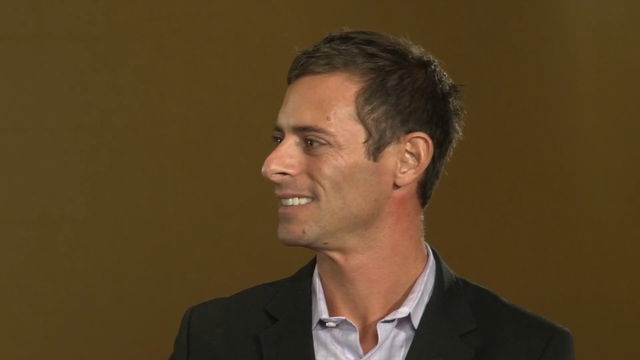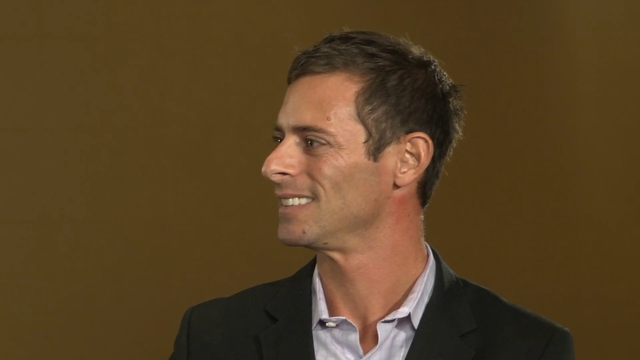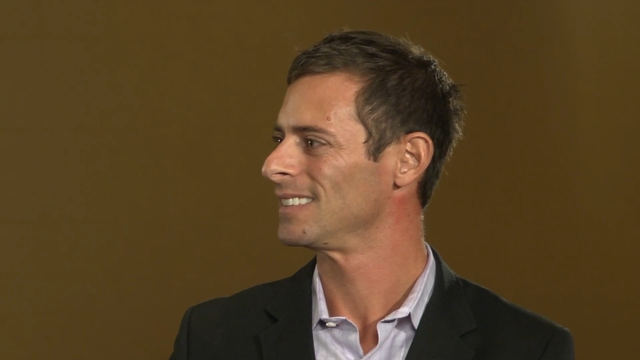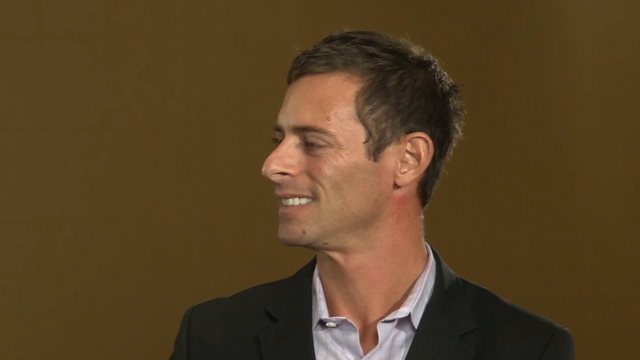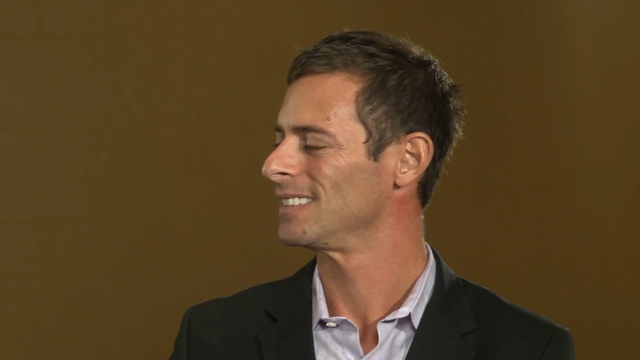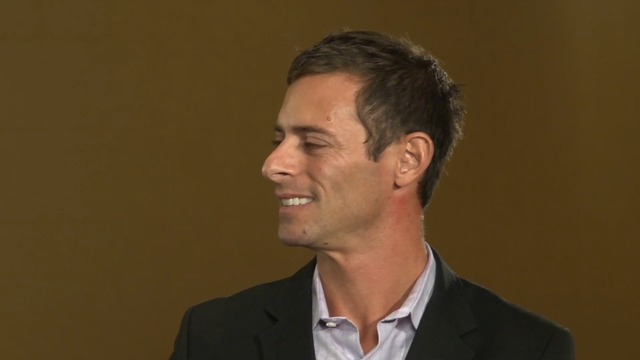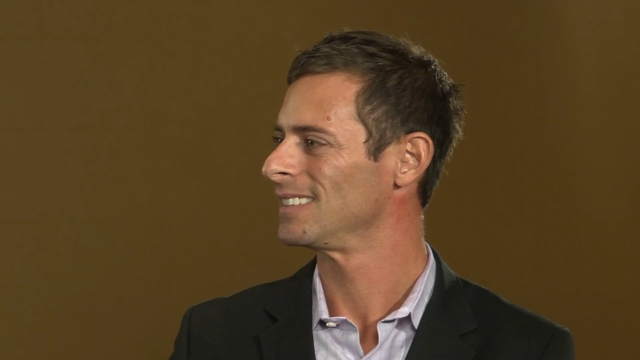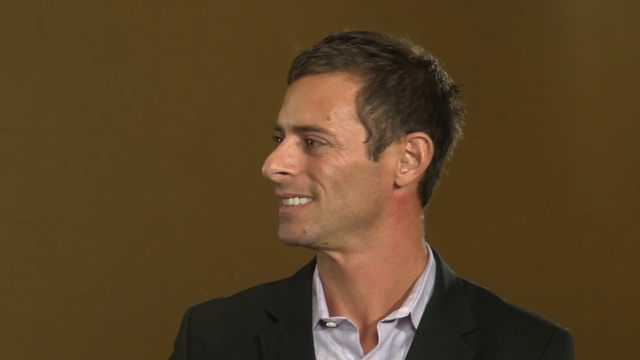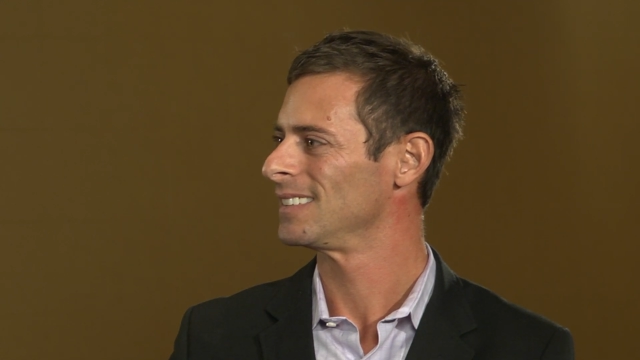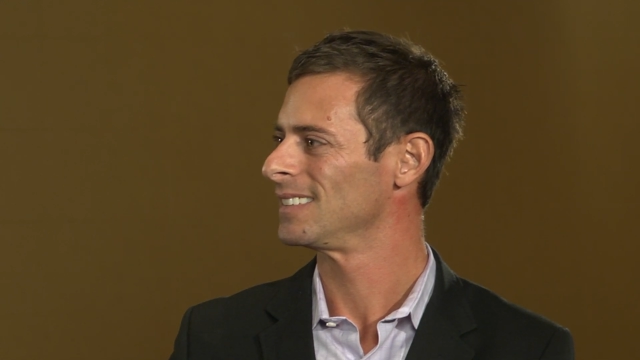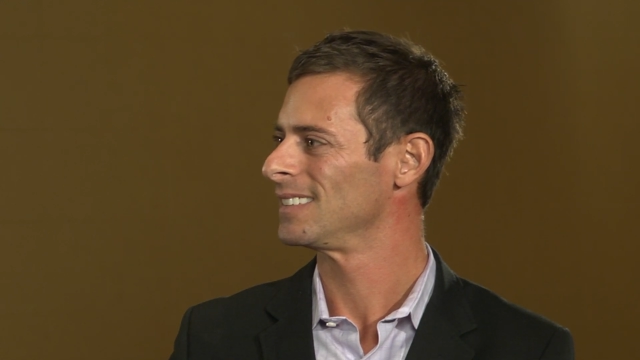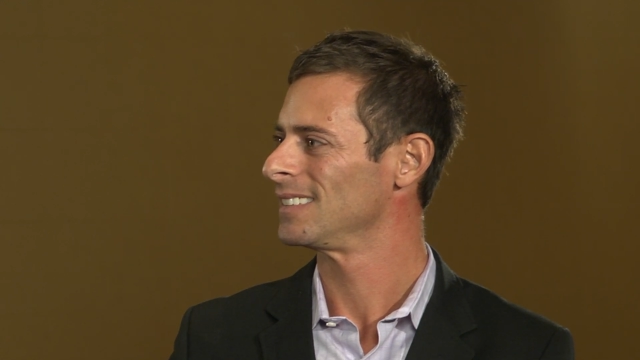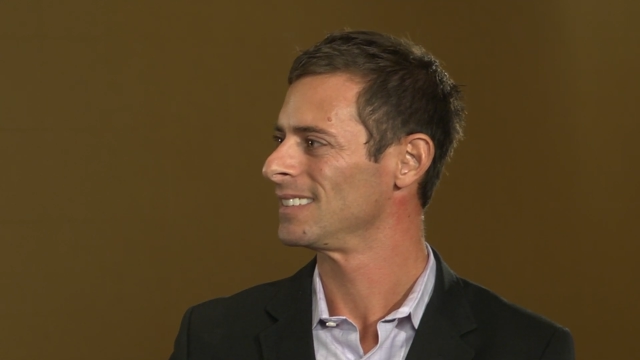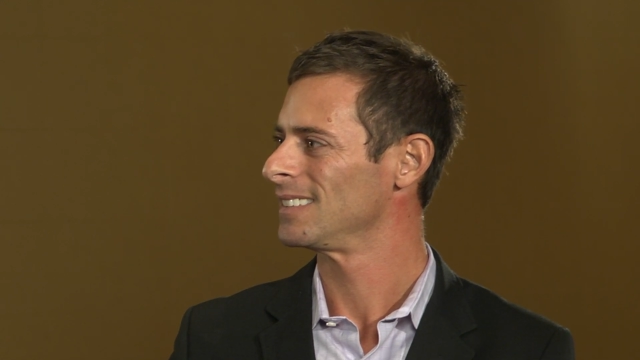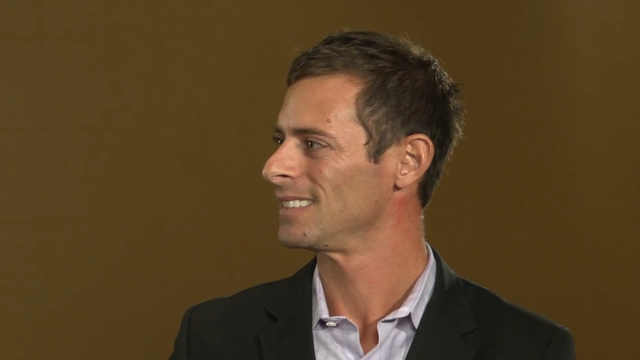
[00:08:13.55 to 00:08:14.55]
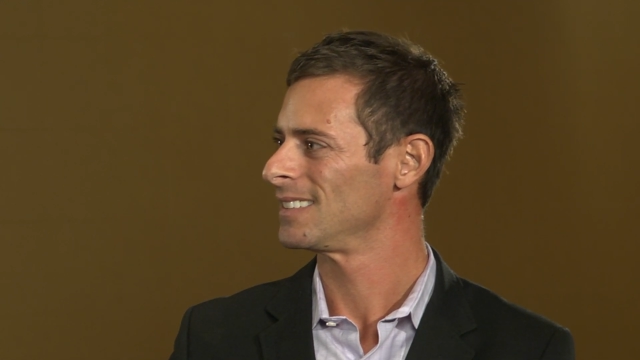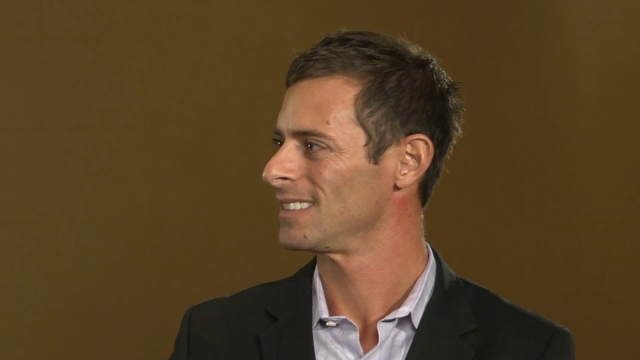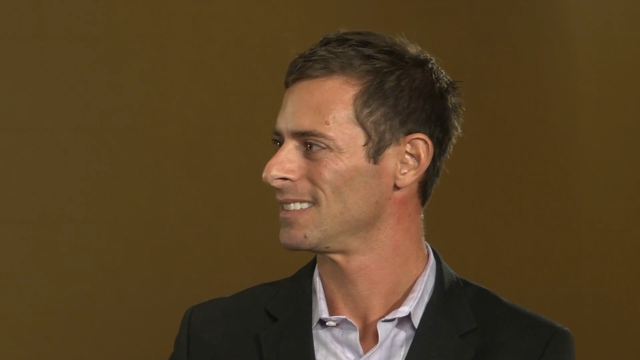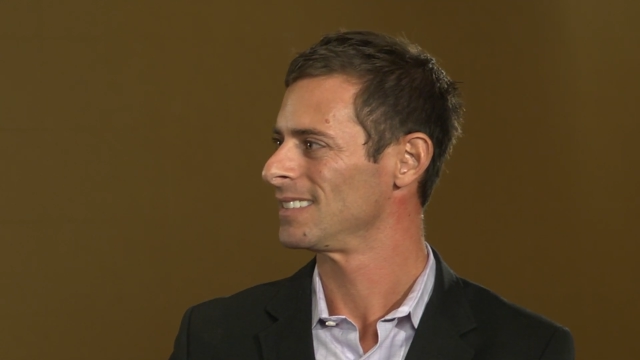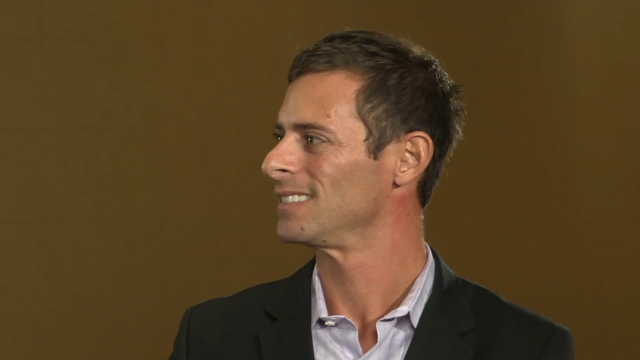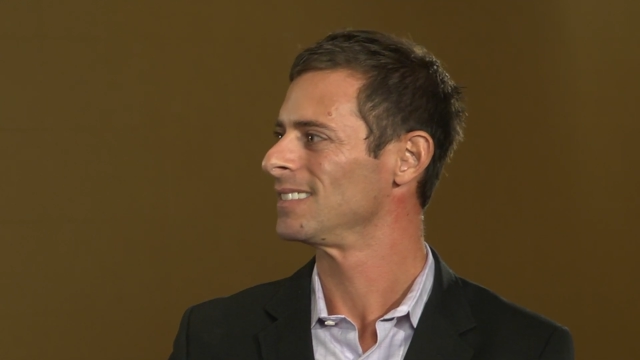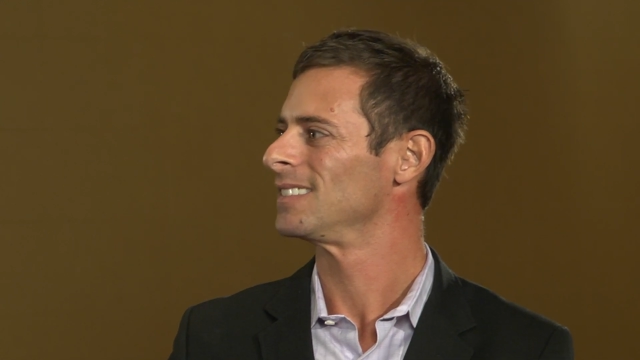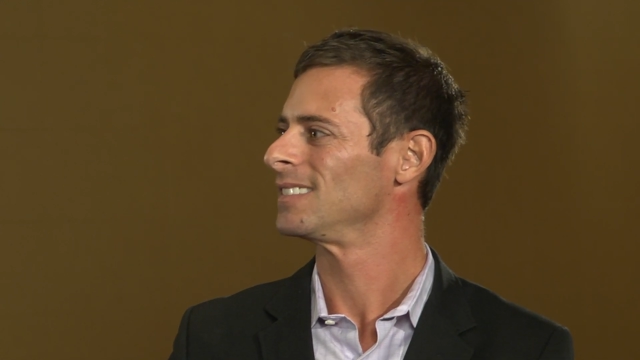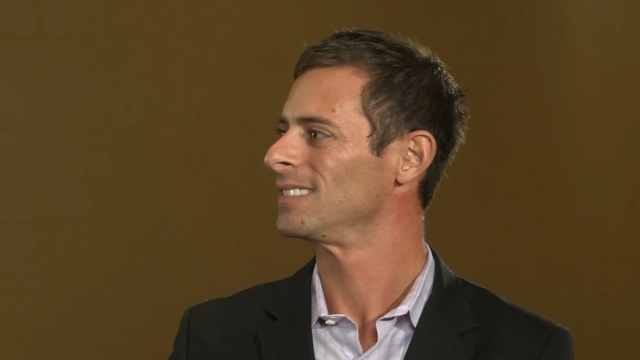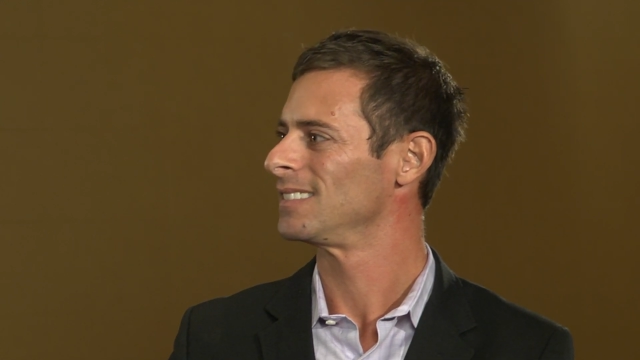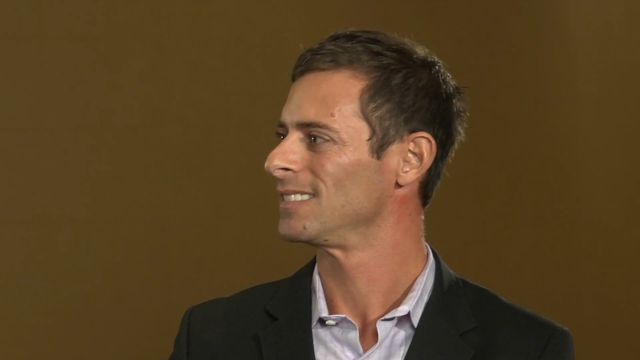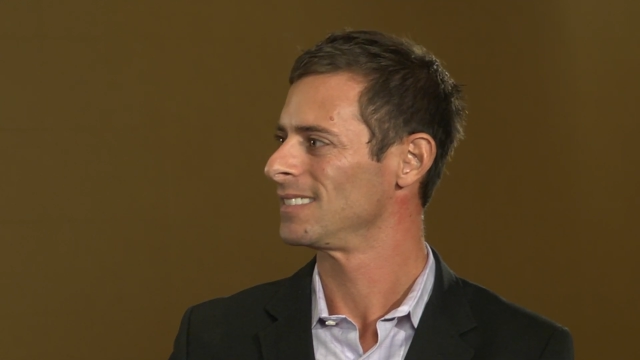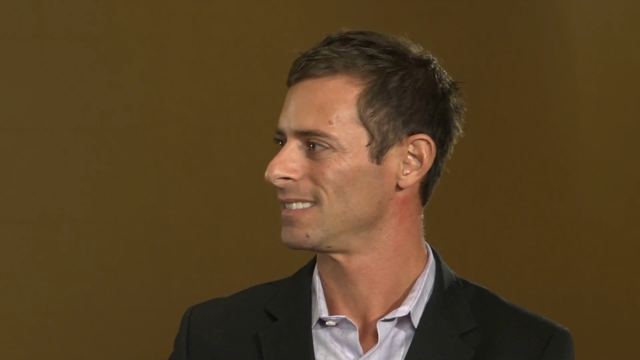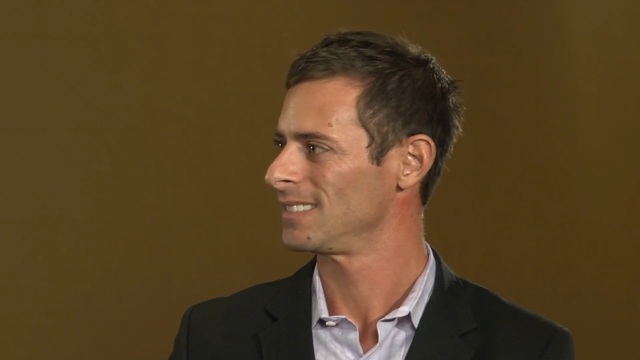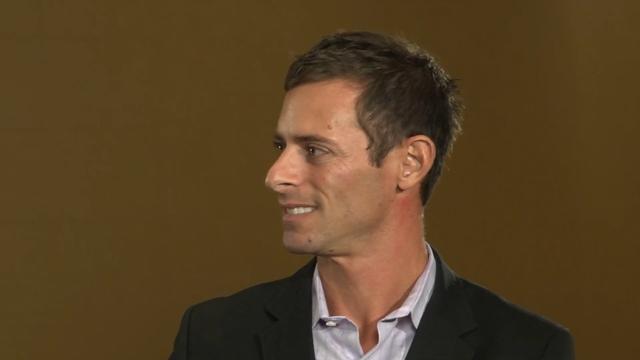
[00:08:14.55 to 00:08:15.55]
very strict with your
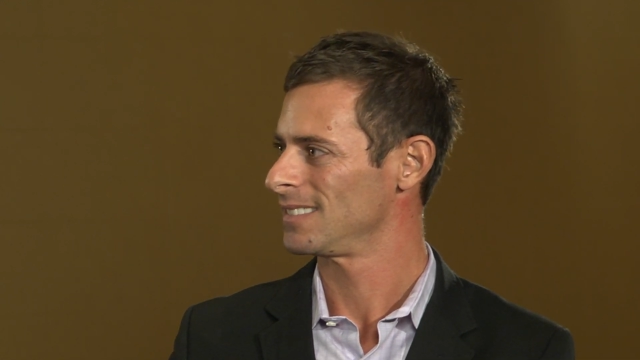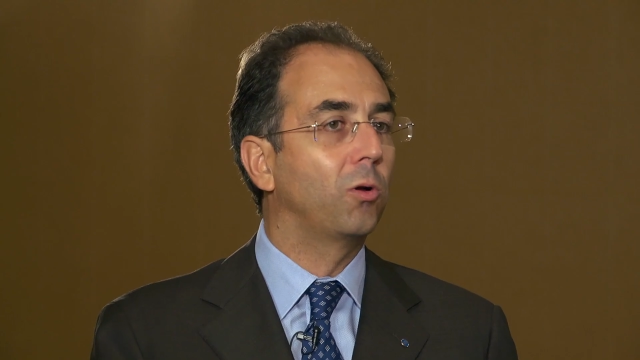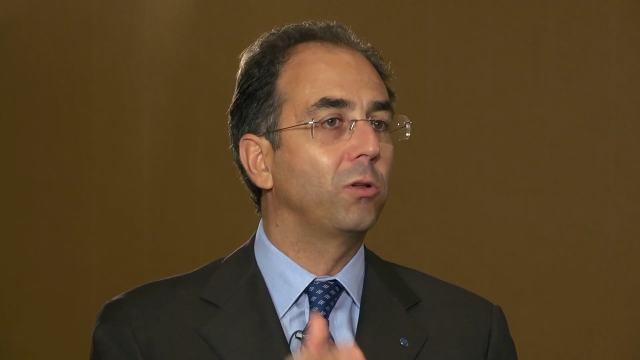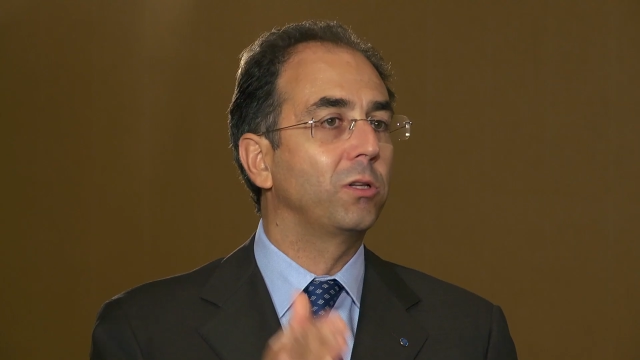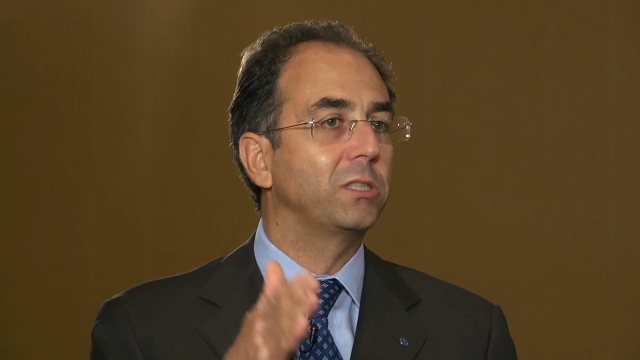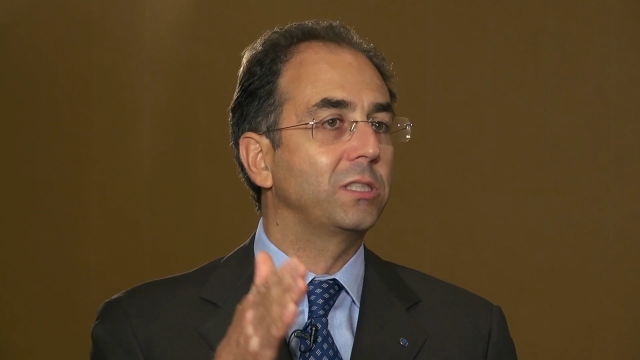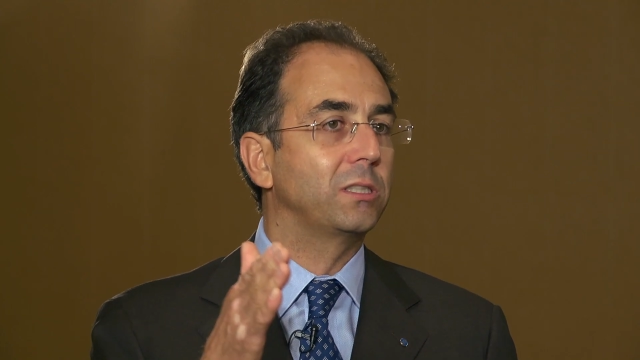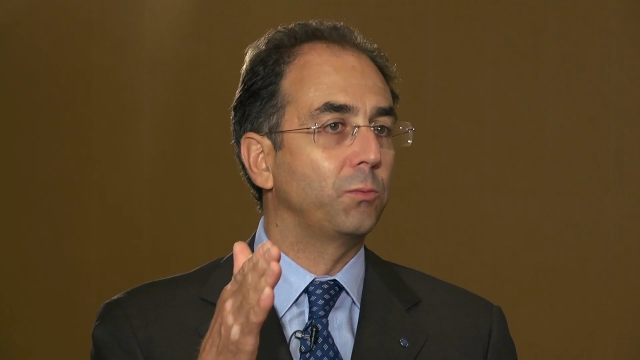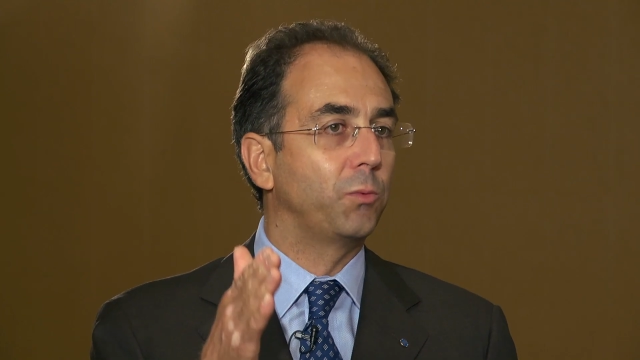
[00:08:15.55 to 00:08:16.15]
protocols,